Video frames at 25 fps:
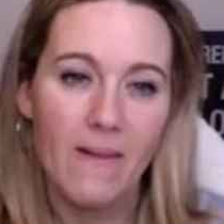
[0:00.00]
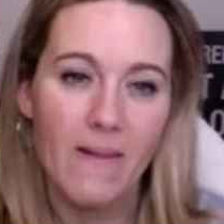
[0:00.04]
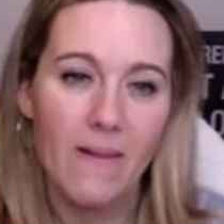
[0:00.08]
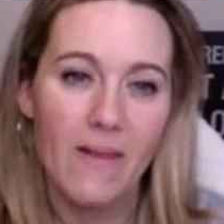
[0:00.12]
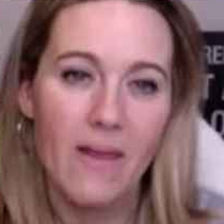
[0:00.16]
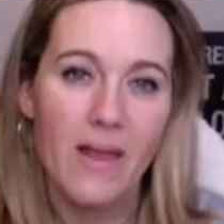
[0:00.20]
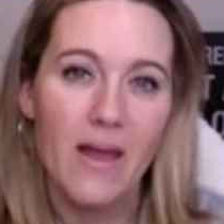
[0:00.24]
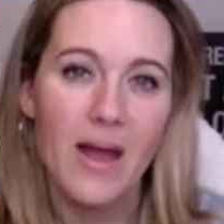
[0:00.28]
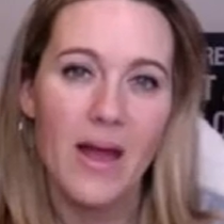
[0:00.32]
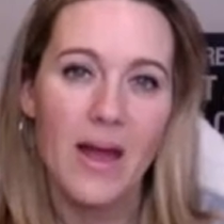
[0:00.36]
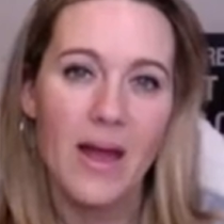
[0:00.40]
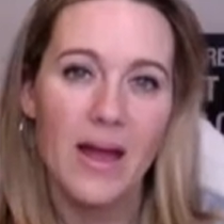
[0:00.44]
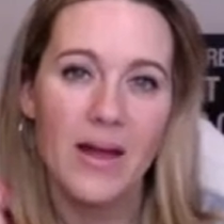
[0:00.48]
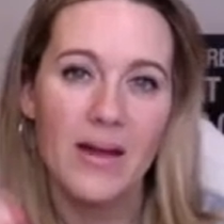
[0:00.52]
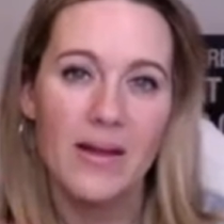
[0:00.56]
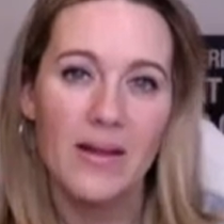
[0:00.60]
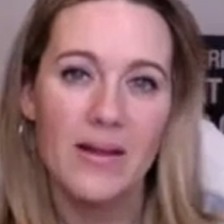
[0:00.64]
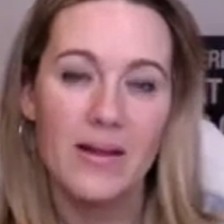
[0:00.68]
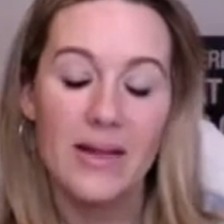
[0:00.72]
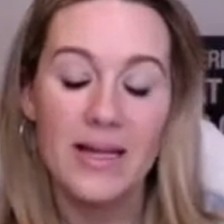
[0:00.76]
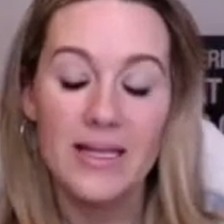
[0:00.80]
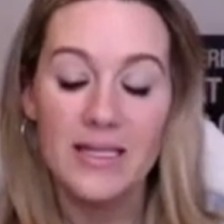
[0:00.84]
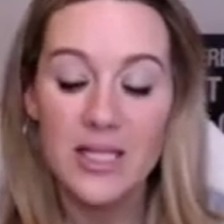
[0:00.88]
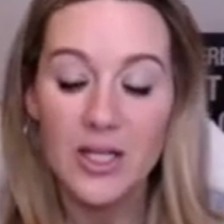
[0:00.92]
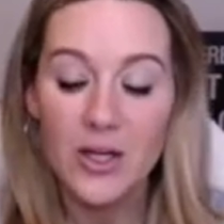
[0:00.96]
Yeah,
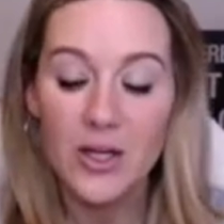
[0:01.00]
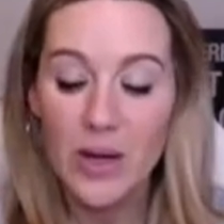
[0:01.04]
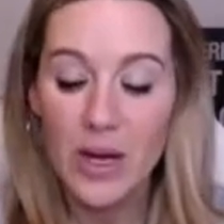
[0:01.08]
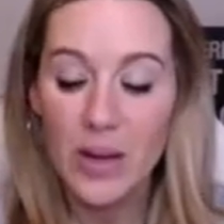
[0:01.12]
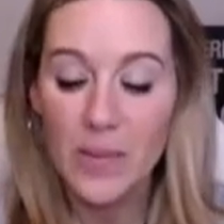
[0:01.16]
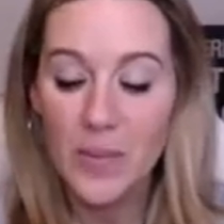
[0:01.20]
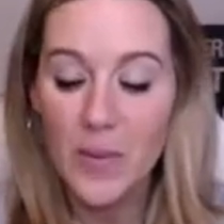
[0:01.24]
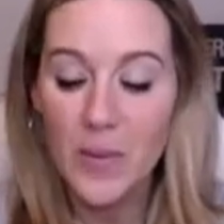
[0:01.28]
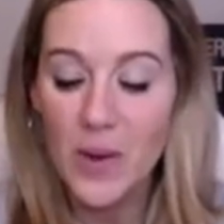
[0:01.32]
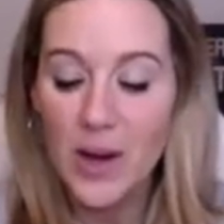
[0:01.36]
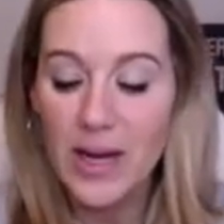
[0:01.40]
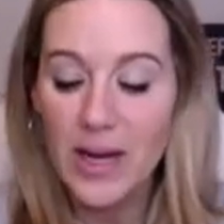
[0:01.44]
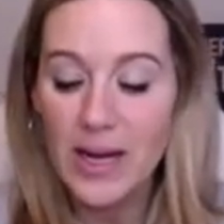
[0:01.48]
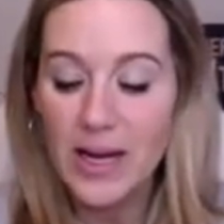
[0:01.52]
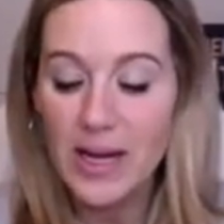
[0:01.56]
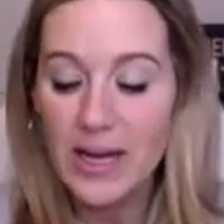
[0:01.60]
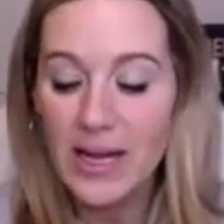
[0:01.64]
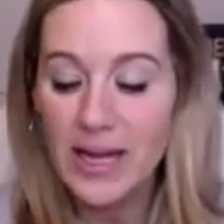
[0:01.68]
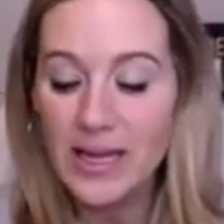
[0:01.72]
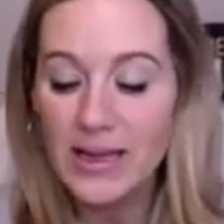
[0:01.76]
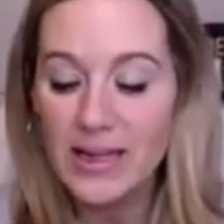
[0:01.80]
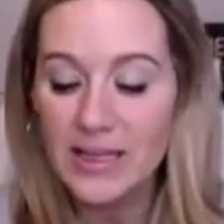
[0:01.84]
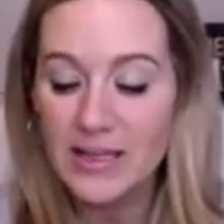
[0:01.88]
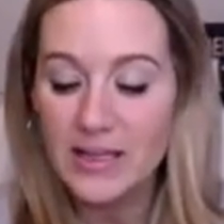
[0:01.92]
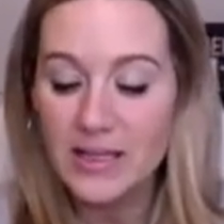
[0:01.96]
that's a great point. I
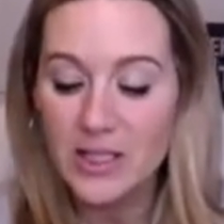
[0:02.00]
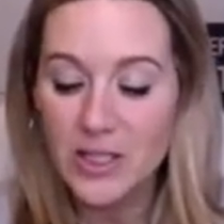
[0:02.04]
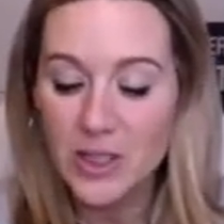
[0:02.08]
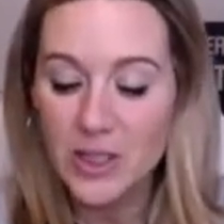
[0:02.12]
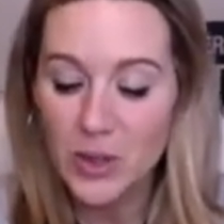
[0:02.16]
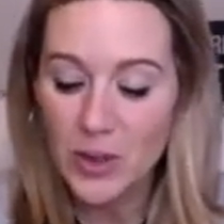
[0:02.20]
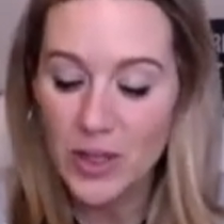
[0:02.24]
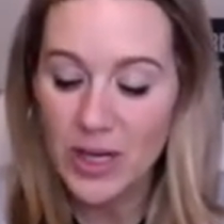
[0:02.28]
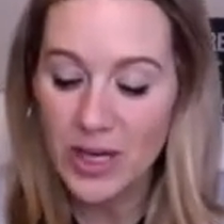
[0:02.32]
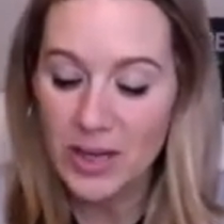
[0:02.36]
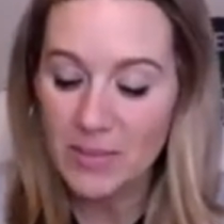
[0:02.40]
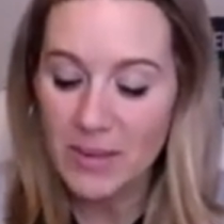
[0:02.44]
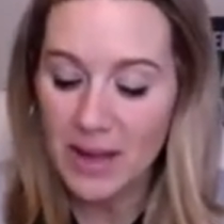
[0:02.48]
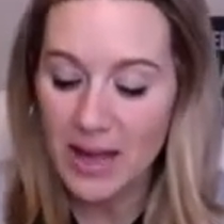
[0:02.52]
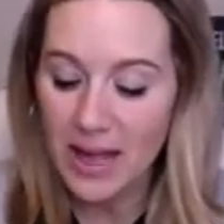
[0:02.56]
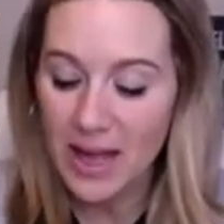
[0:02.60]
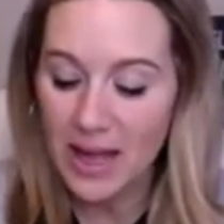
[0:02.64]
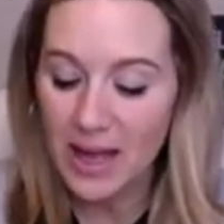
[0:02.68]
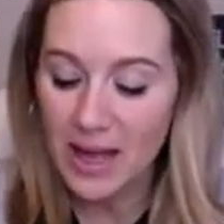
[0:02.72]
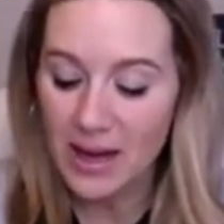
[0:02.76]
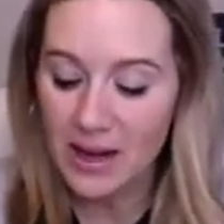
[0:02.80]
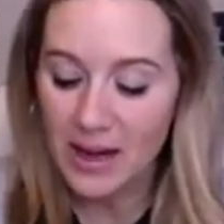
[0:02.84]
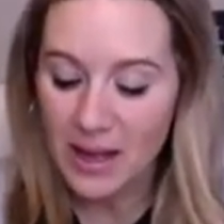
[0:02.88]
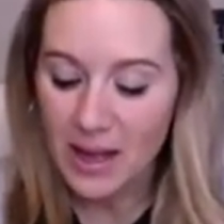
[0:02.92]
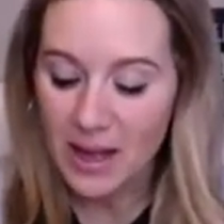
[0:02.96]
like that, the story in my
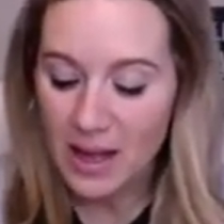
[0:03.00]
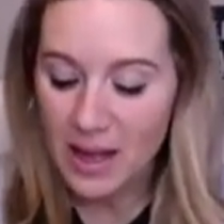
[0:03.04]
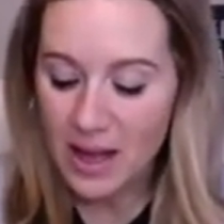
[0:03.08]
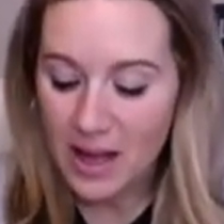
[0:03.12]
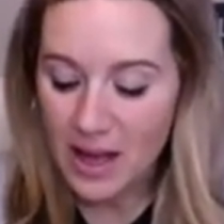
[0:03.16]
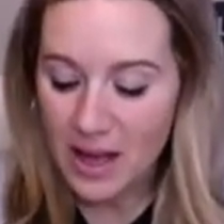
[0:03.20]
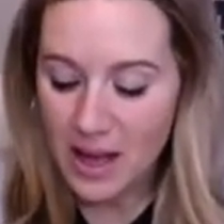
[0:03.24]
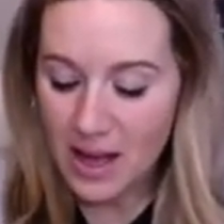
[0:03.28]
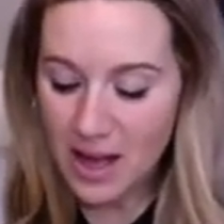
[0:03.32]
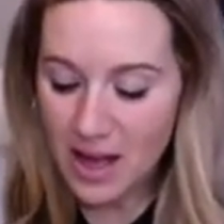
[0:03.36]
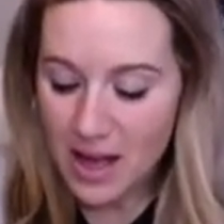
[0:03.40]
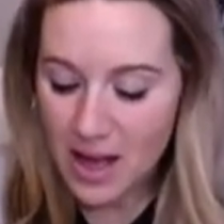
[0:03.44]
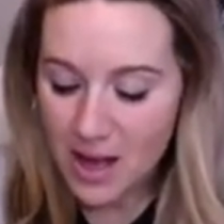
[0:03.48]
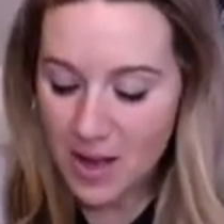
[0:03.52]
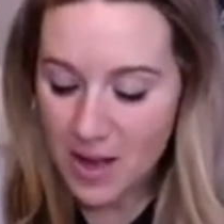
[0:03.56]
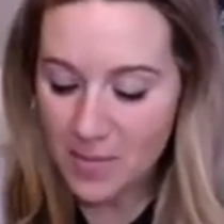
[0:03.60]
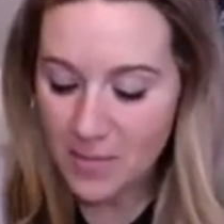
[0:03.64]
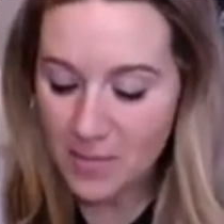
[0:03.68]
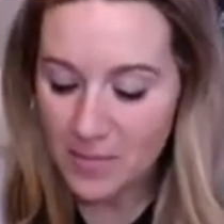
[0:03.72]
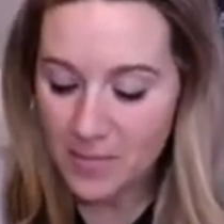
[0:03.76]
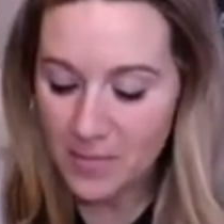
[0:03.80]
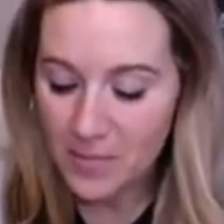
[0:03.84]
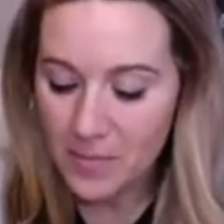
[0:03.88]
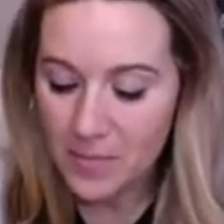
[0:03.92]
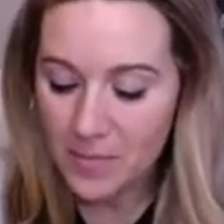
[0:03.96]
head.
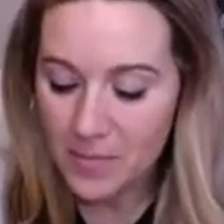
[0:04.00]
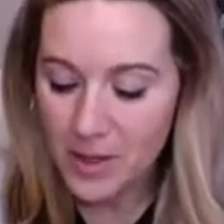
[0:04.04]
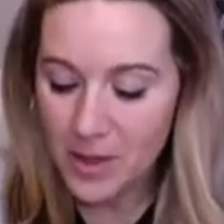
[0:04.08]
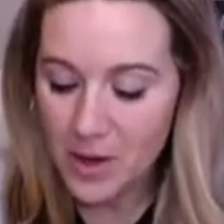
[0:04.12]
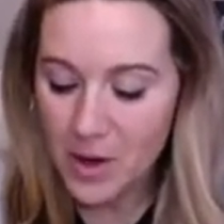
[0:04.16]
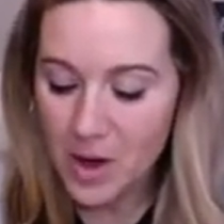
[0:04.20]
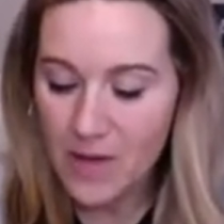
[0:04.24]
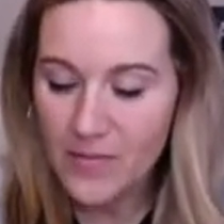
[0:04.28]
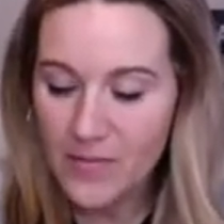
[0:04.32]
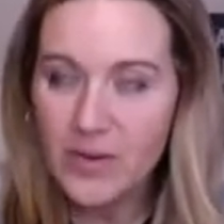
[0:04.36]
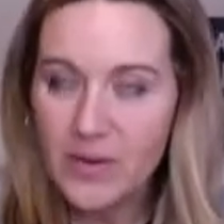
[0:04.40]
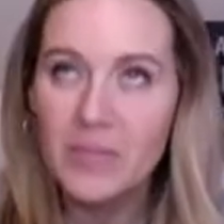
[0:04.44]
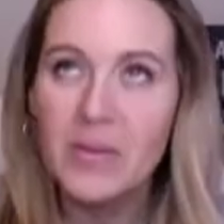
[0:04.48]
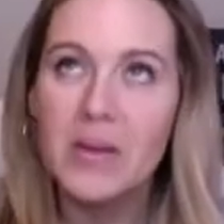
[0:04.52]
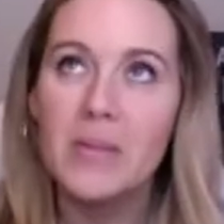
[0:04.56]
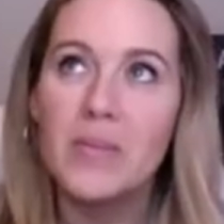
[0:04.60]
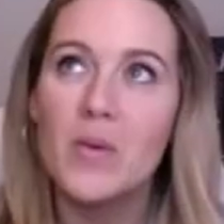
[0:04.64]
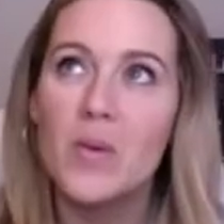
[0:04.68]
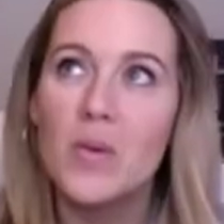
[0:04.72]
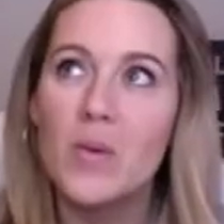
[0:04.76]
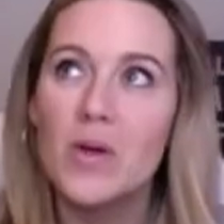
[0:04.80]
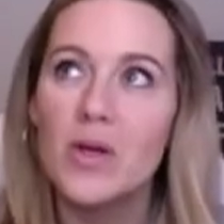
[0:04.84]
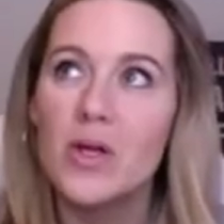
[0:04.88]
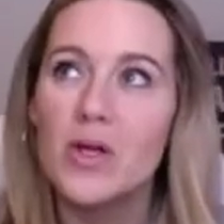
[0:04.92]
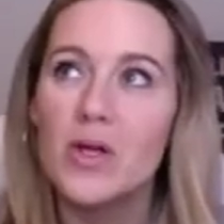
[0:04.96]
Often
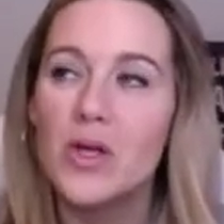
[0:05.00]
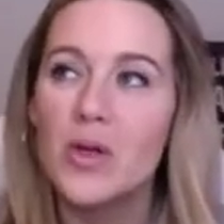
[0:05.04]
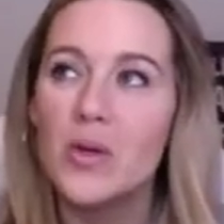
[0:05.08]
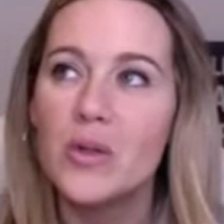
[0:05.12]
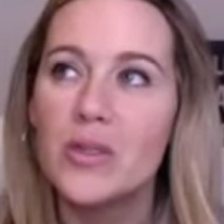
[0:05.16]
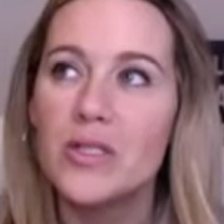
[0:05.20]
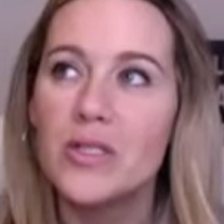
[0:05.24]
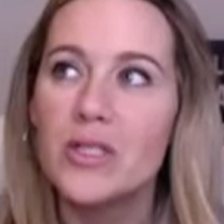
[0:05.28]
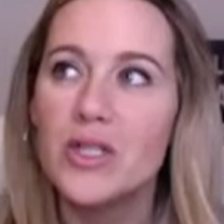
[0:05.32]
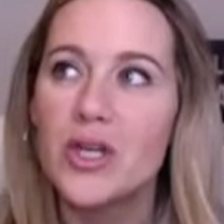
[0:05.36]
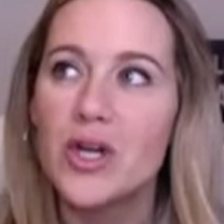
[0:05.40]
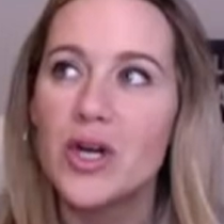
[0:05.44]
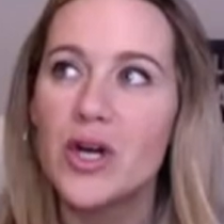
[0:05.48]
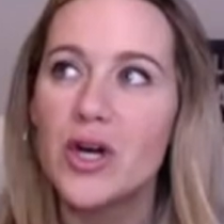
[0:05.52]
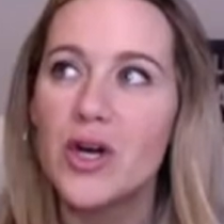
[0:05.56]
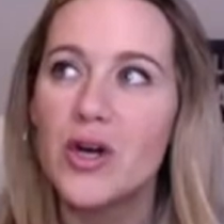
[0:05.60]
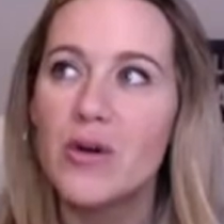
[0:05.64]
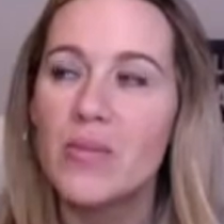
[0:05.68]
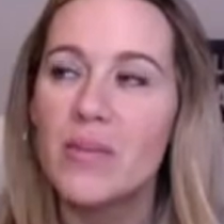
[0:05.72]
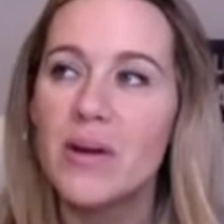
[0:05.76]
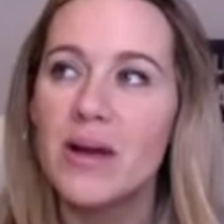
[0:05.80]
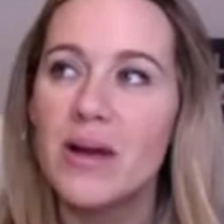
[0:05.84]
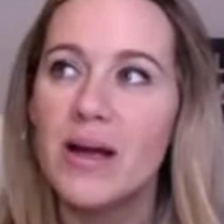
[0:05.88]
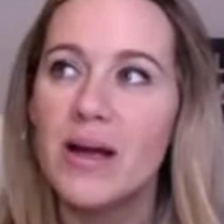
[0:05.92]
people will use the term,